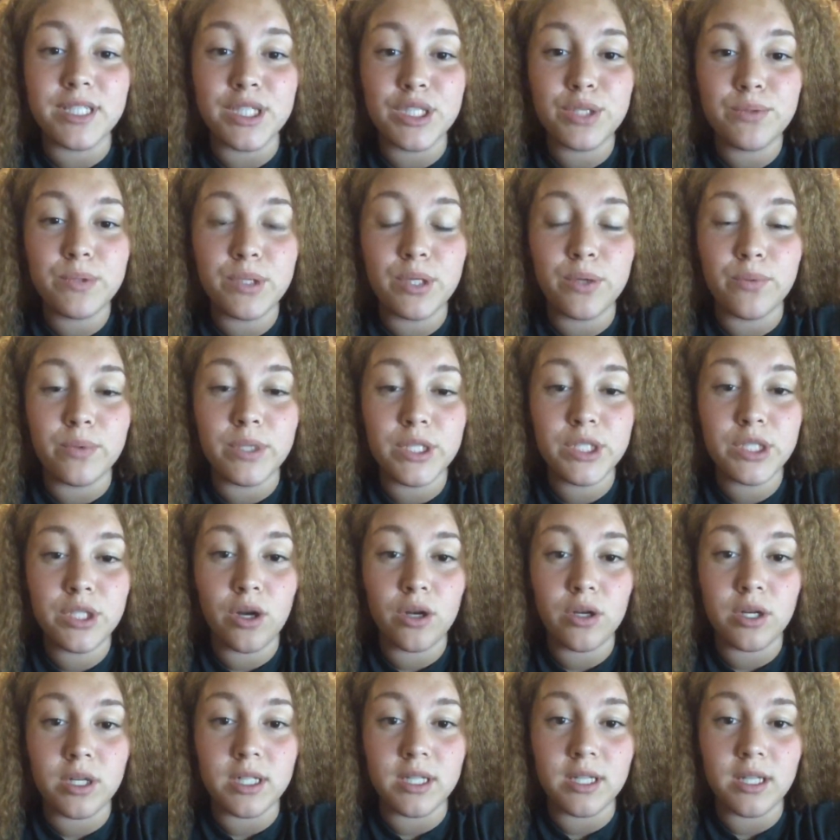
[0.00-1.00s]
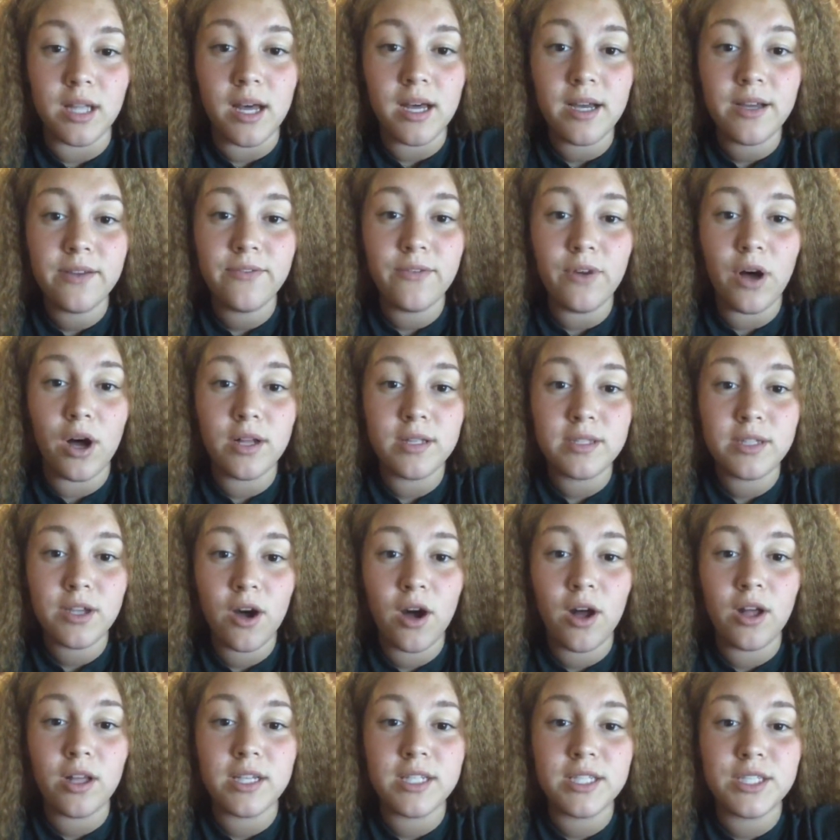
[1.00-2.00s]
just want to wish y'all good luck on
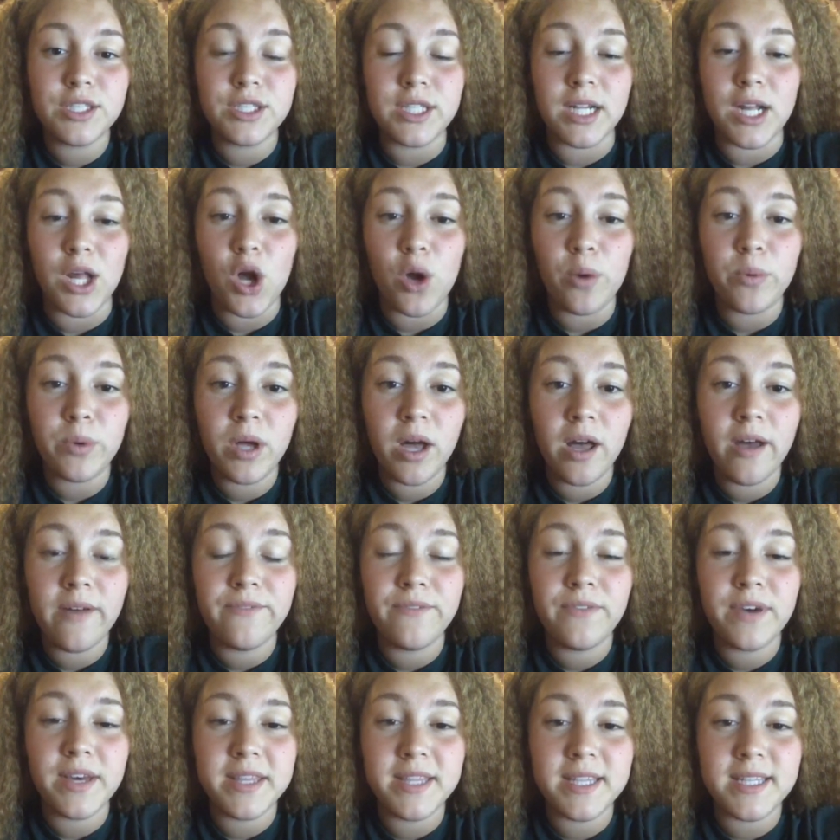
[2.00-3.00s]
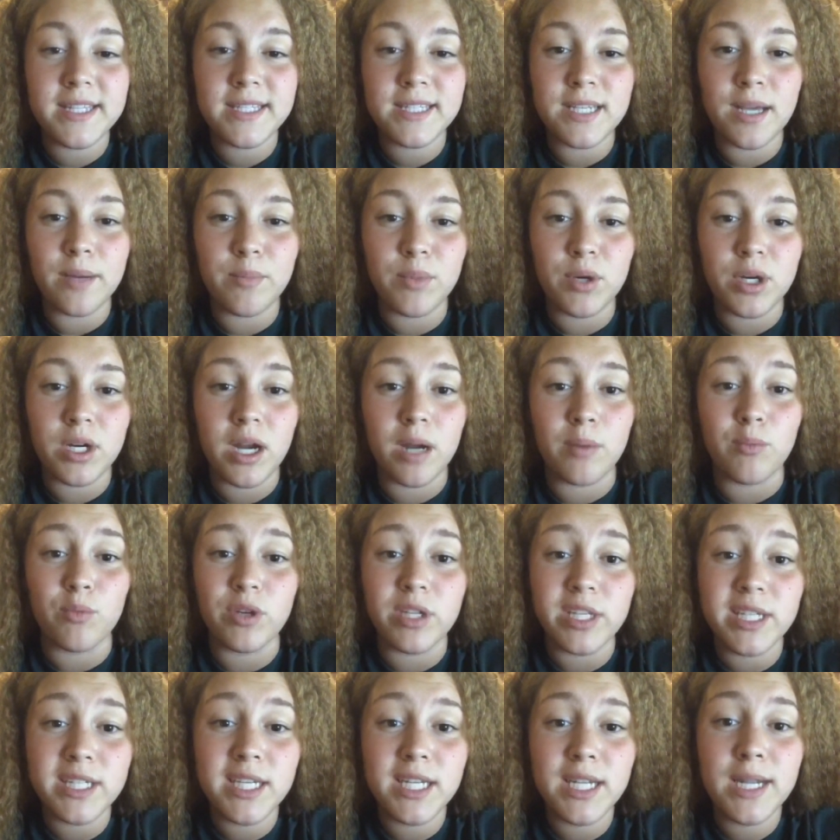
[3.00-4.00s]
college, and I hope y'all have fun this summer. I'm
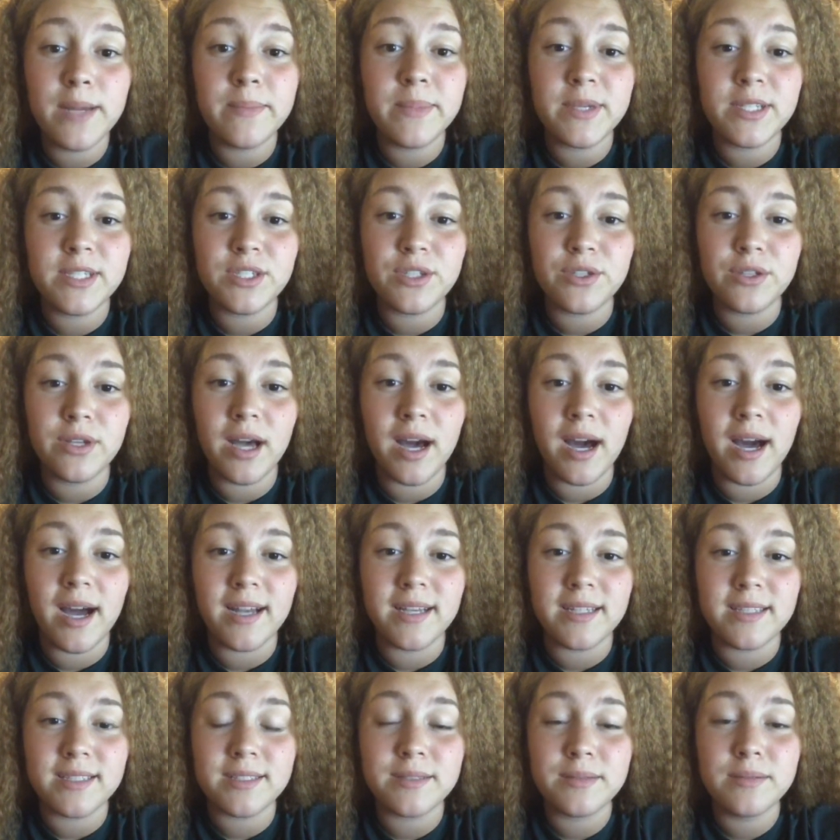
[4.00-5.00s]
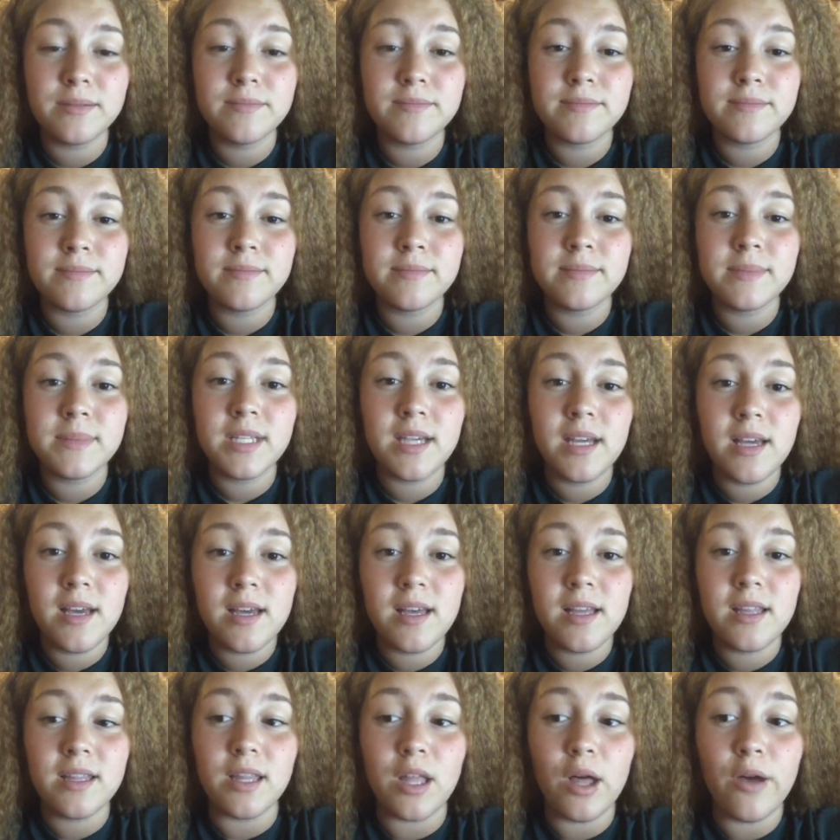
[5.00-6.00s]
really going to miss you guys.
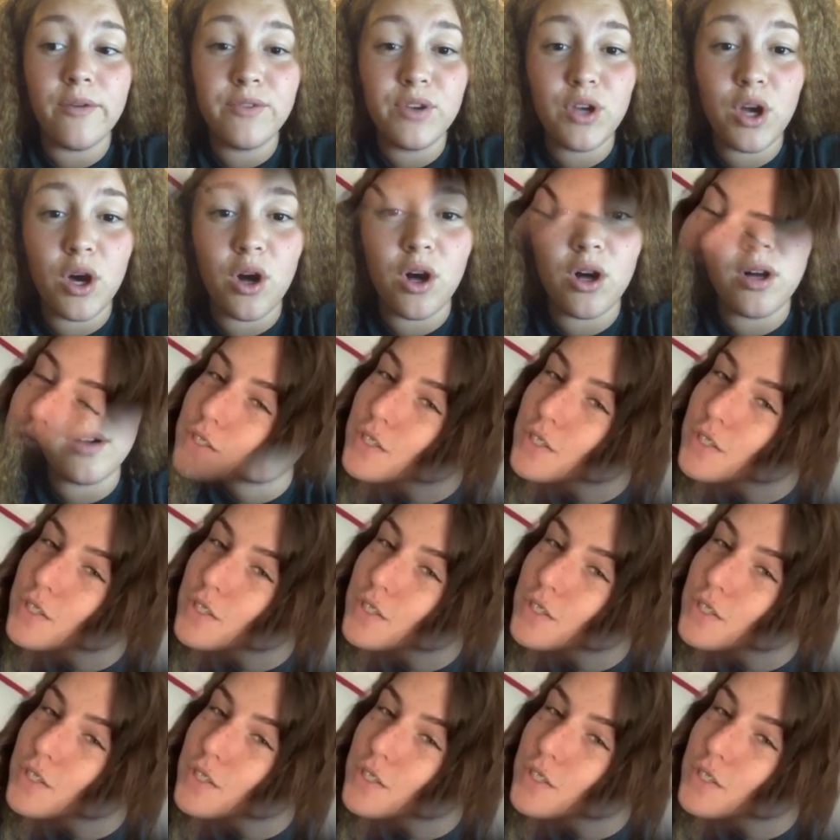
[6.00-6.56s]
Love y'all.